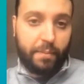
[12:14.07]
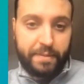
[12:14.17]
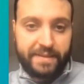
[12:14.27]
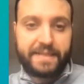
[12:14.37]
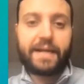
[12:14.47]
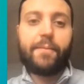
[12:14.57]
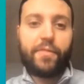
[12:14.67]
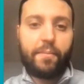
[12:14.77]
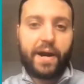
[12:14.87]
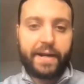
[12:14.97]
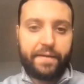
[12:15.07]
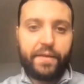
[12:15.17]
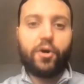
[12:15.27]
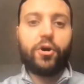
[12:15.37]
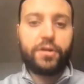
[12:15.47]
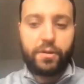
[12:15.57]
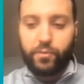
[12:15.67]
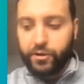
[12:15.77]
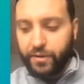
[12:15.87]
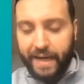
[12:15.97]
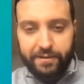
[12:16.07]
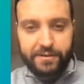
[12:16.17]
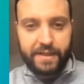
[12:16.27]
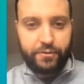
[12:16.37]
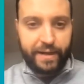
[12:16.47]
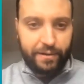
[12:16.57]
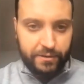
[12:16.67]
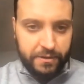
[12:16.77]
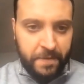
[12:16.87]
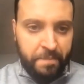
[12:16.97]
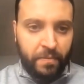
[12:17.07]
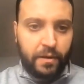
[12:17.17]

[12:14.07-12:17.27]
optimistic about the market, they order more tractors and trailers.